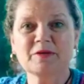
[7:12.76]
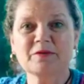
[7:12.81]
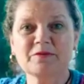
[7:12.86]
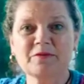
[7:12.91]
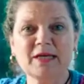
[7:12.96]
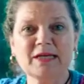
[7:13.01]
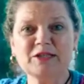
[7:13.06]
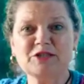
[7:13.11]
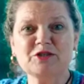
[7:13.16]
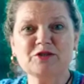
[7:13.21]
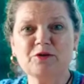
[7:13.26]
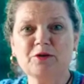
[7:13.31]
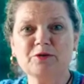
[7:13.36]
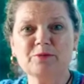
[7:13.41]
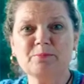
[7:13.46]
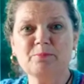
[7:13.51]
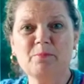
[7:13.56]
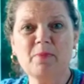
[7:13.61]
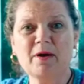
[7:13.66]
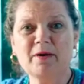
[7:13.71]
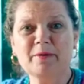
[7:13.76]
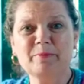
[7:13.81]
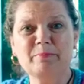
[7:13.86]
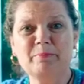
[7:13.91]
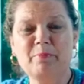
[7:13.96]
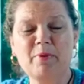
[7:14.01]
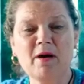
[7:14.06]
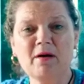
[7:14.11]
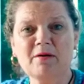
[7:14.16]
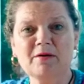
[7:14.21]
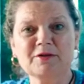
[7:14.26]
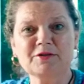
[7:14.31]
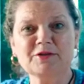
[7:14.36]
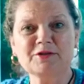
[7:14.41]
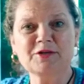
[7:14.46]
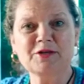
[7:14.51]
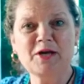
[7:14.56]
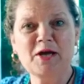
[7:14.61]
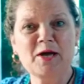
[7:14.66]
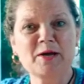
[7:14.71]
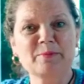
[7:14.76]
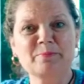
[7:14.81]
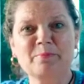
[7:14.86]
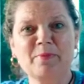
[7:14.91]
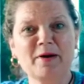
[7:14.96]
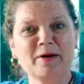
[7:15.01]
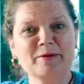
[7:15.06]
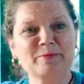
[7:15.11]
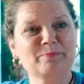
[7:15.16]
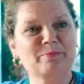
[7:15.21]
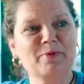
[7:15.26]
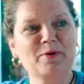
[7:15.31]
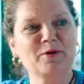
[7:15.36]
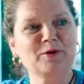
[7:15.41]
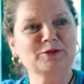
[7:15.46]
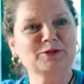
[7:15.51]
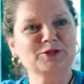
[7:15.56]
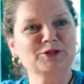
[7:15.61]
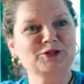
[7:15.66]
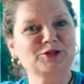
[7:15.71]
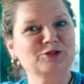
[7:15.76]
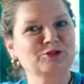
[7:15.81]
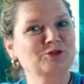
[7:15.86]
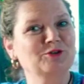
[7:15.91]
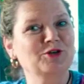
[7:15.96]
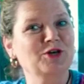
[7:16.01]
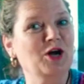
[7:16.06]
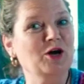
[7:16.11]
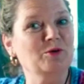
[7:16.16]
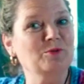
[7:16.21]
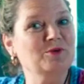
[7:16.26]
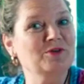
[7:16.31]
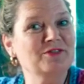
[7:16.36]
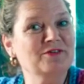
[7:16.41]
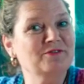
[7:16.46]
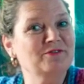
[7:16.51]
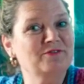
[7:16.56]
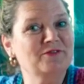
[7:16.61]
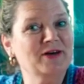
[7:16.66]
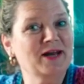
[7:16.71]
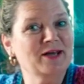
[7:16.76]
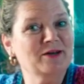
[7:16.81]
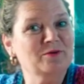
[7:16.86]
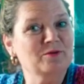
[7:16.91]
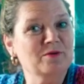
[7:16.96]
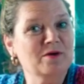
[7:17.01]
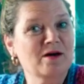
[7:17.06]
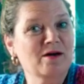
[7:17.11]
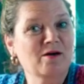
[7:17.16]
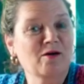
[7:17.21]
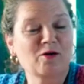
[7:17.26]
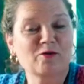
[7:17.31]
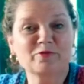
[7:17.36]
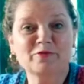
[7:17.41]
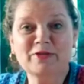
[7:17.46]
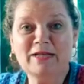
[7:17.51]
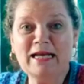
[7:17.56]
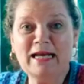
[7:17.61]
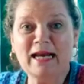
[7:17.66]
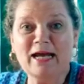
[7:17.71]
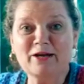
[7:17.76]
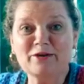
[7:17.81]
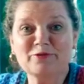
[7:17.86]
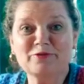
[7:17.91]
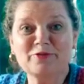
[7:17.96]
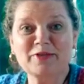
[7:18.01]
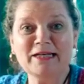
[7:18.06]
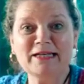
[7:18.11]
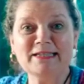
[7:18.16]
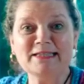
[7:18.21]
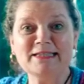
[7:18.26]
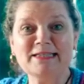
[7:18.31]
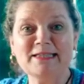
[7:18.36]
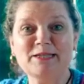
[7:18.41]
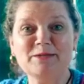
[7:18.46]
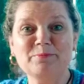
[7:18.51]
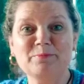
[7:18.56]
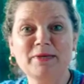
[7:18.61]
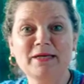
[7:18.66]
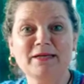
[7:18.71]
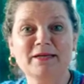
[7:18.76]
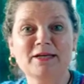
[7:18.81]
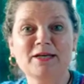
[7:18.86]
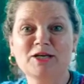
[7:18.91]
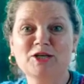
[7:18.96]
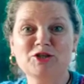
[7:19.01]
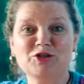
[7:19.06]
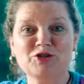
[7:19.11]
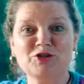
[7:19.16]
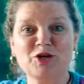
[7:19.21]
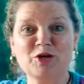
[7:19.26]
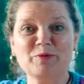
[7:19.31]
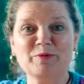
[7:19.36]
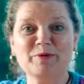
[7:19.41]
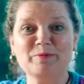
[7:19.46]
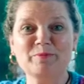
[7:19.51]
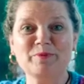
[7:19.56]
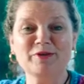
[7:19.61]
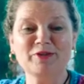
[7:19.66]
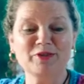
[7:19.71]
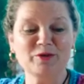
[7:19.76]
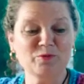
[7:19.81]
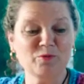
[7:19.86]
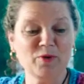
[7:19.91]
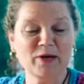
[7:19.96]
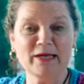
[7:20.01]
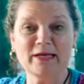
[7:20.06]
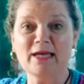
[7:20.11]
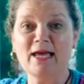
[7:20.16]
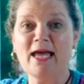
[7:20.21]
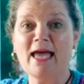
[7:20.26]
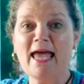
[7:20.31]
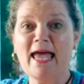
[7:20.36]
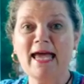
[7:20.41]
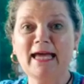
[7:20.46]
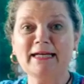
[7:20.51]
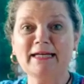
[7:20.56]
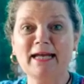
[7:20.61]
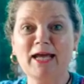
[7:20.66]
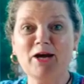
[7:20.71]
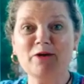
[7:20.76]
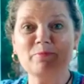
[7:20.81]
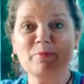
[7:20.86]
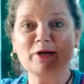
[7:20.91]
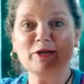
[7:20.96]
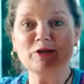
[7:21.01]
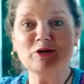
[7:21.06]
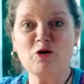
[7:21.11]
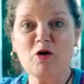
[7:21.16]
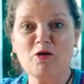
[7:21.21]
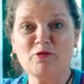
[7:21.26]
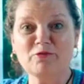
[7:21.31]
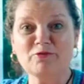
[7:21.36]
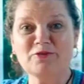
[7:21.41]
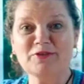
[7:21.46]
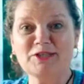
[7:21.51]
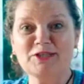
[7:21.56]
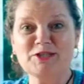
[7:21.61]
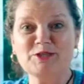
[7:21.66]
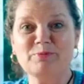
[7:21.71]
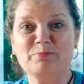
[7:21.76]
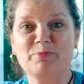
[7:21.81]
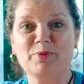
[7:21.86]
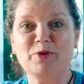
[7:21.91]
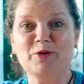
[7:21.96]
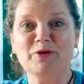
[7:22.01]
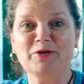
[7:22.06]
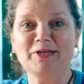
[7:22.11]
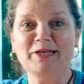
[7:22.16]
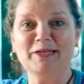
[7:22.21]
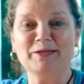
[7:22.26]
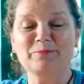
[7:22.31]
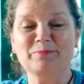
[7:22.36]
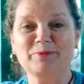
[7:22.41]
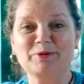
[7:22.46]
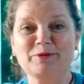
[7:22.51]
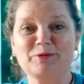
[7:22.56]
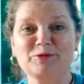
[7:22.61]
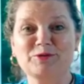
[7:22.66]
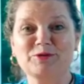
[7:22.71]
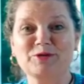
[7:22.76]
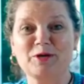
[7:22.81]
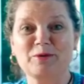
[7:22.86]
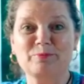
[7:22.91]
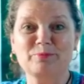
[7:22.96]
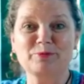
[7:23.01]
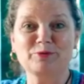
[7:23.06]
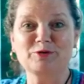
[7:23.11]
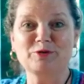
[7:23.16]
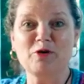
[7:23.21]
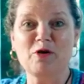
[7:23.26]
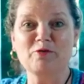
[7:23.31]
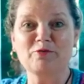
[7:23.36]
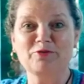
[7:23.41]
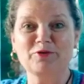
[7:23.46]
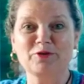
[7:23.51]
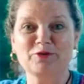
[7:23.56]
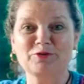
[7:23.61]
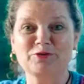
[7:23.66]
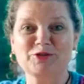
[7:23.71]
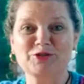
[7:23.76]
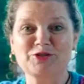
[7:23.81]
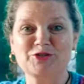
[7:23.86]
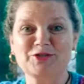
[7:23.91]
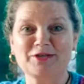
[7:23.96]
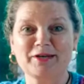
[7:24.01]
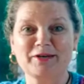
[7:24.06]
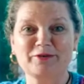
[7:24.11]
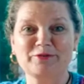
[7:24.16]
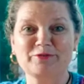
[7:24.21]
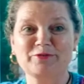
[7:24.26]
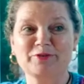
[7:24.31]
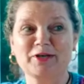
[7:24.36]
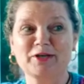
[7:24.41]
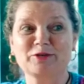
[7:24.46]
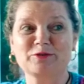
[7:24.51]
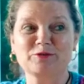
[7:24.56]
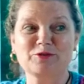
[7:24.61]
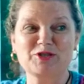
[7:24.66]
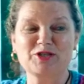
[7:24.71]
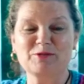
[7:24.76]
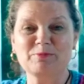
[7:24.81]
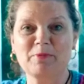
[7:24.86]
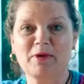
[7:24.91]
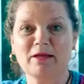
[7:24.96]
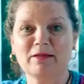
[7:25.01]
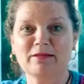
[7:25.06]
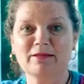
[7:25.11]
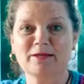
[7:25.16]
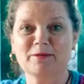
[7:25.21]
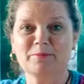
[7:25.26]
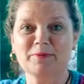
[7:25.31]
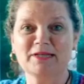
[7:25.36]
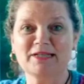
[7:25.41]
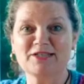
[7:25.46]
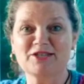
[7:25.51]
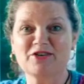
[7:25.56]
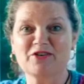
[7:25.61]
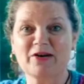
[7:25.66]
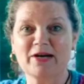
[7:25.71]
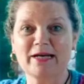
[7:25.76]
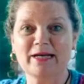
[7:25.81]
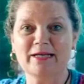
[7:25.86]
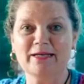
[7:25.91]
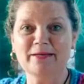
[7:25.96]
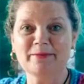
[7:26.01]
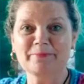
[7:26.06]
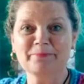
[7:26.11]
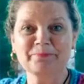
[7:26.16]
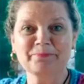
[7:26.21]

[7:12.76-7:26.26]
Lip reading: That's not my part. My part is to go with the flow of the life that is in me, showing me the way. And now my coffee is burning because I put coffee on the stove and I could smell them and it's ready.